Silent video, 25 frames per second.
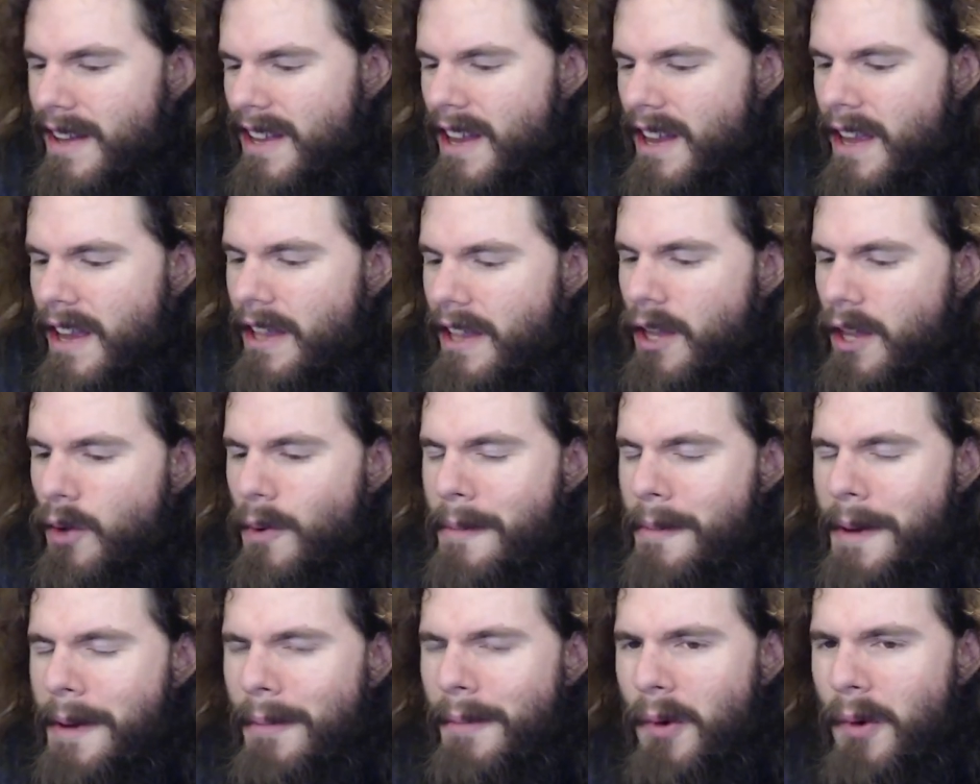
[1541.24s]
You
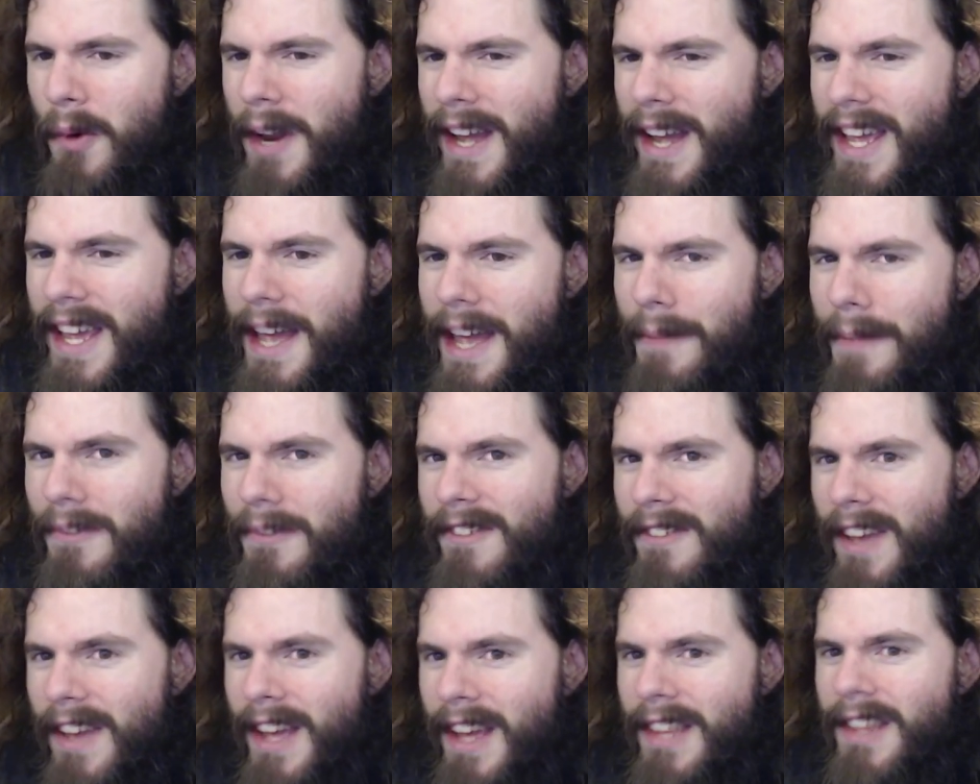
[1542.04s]
remember when I kept
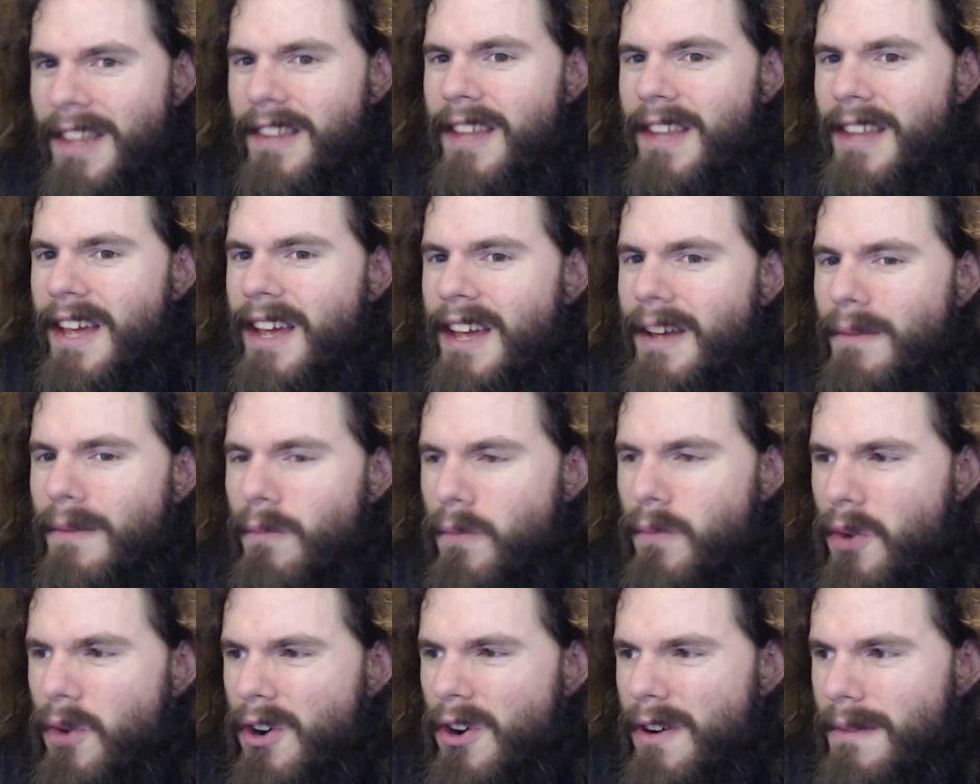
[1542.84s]
saying that they
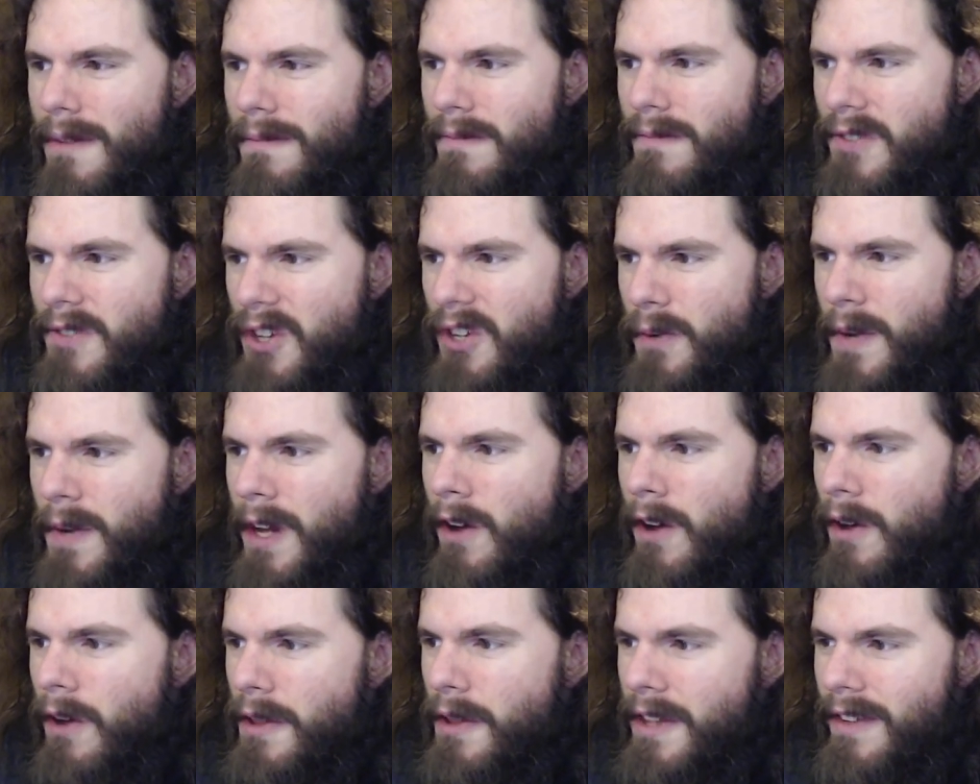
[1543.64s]
were
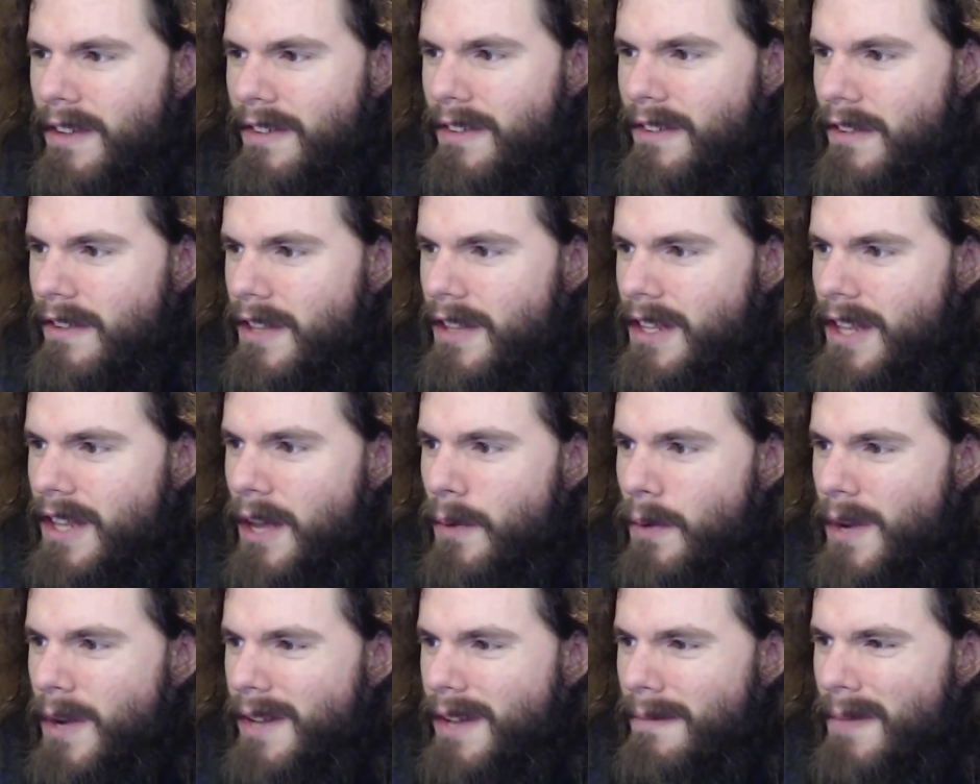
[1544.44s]
doing all this so that
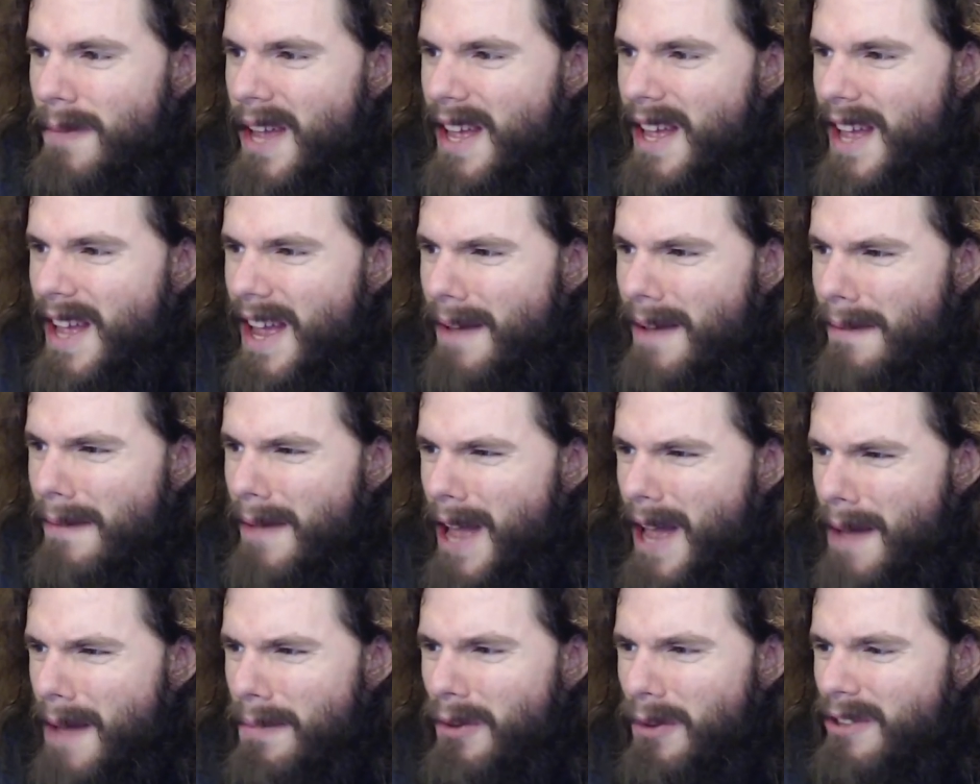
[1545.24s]
they would be
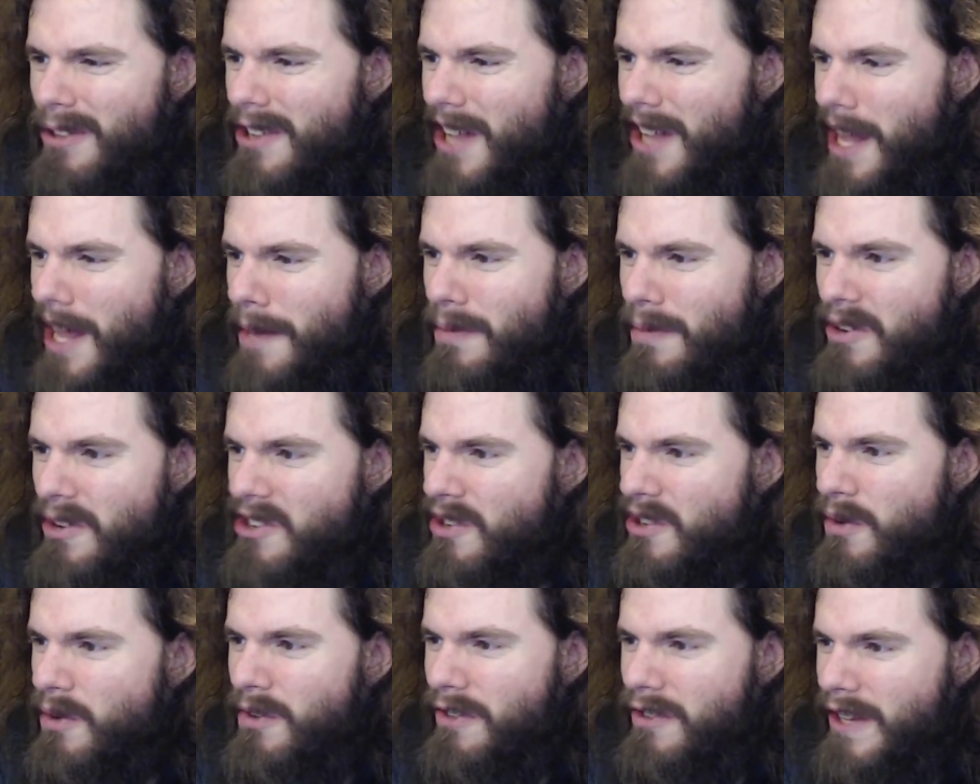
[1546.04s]
able to, like,
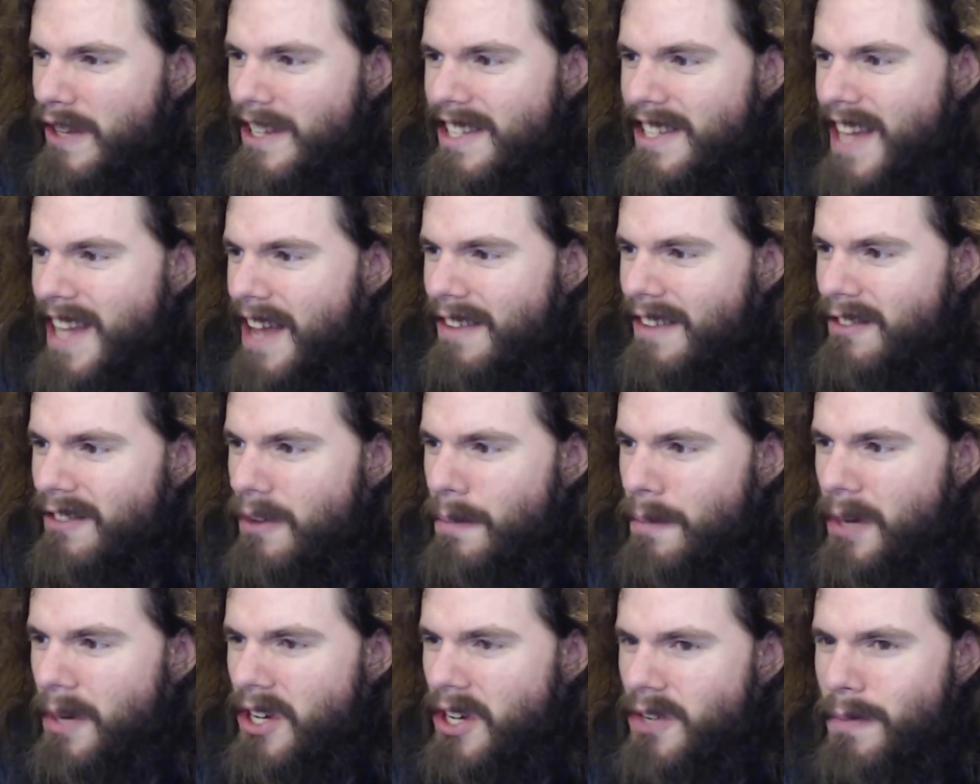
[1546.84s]
produce and test
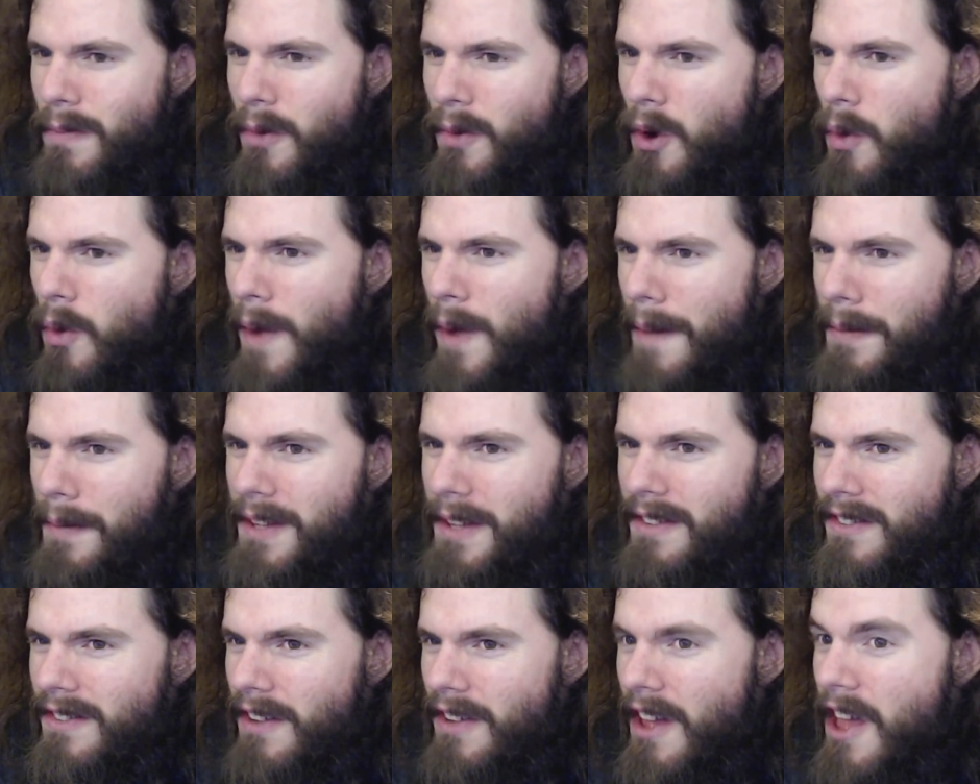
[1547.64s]
a bunch more
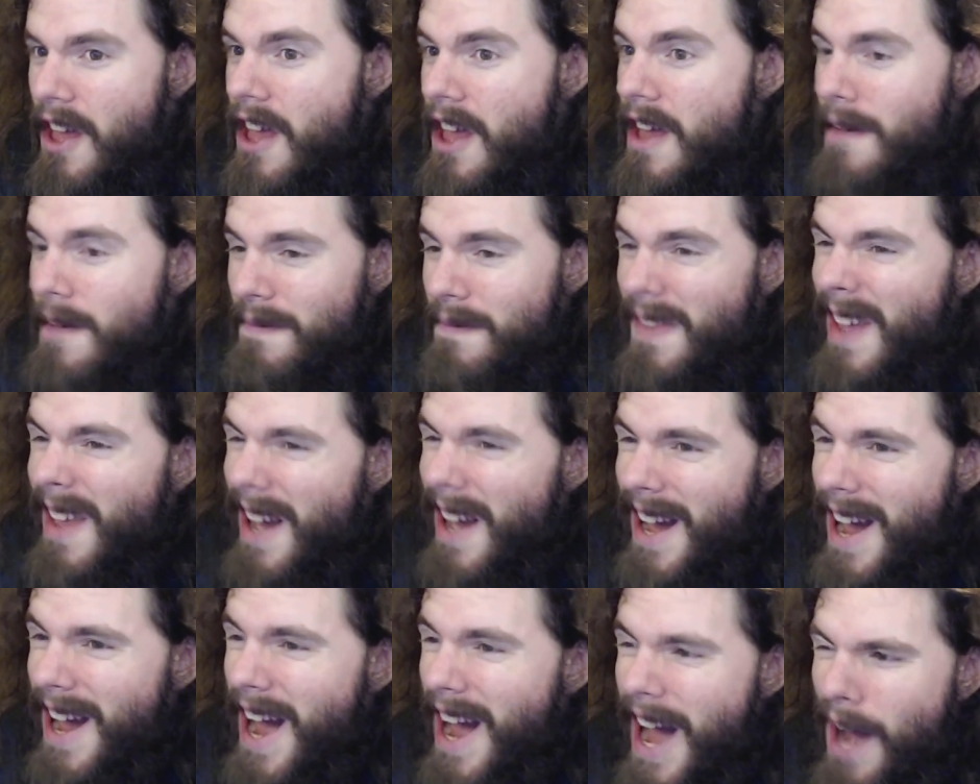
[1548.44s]
weapons?
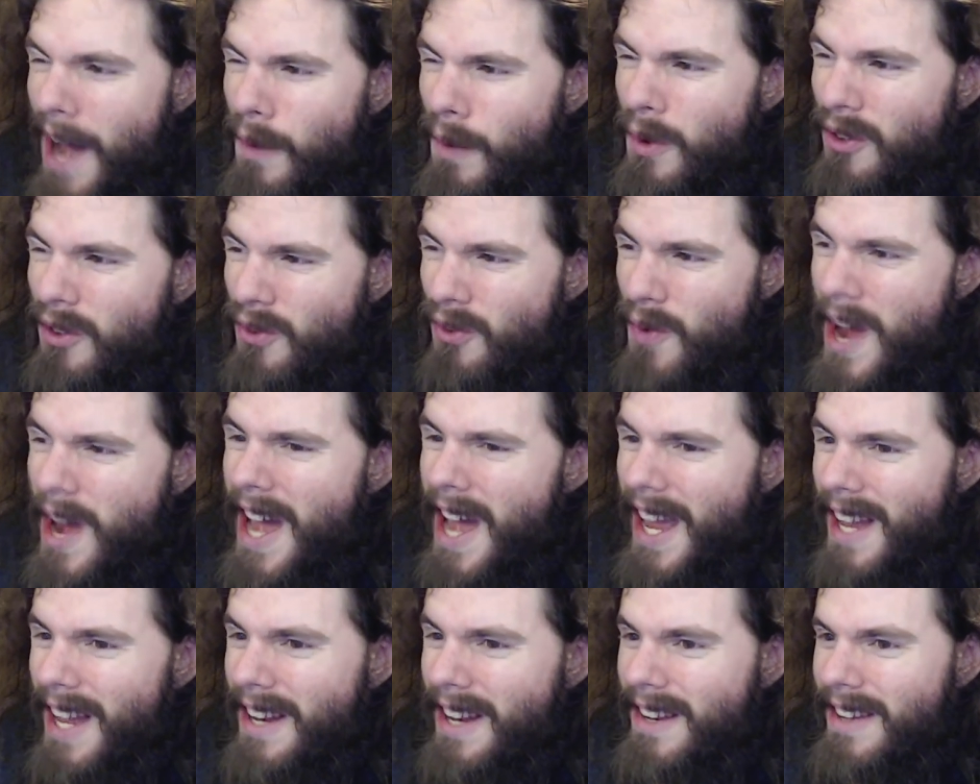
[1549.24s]
I was
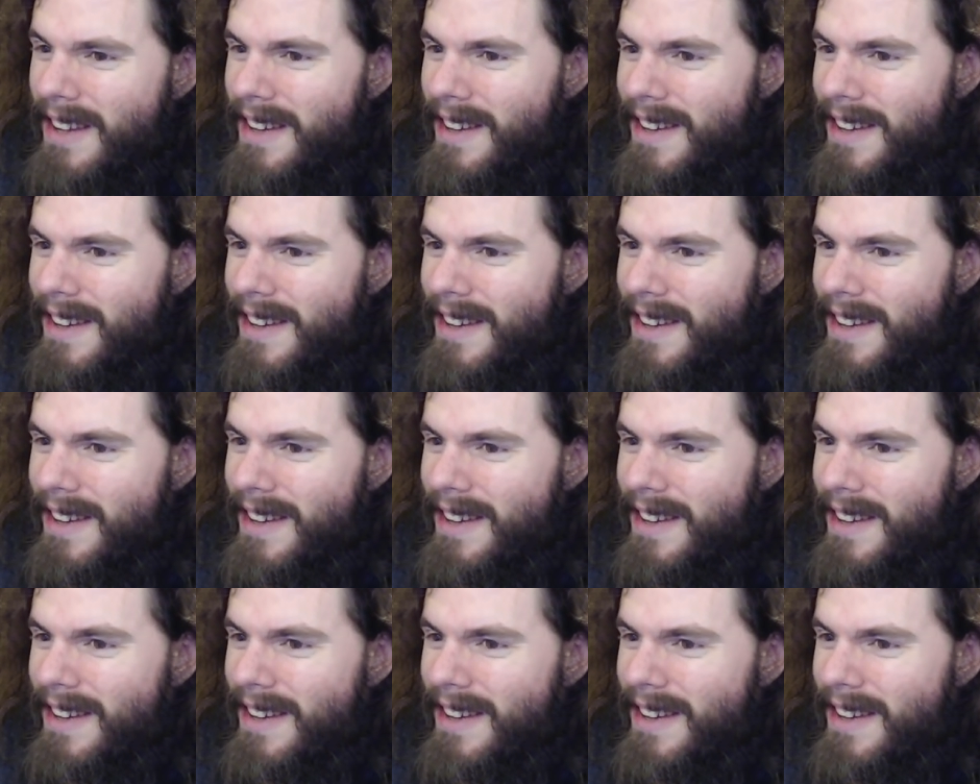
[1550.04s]
right.